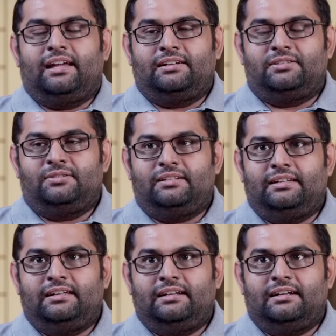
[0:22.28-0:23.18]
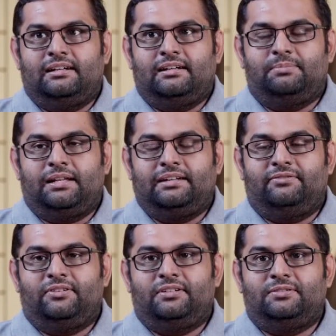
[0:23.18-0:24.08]
actually applied
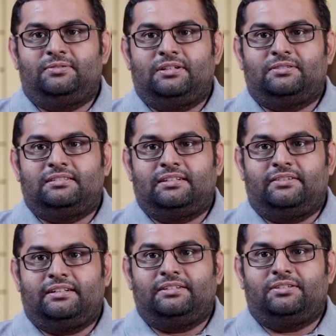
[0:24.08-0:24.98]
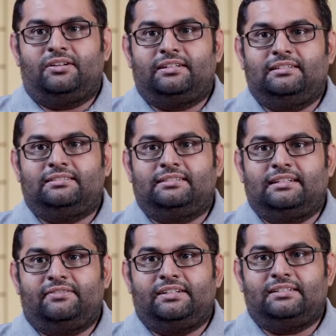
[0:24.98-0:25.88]
for the 2017 John JKX
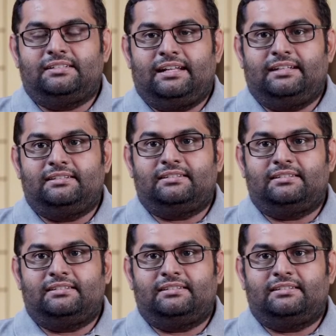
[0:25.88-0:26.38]
Innovation Challenge.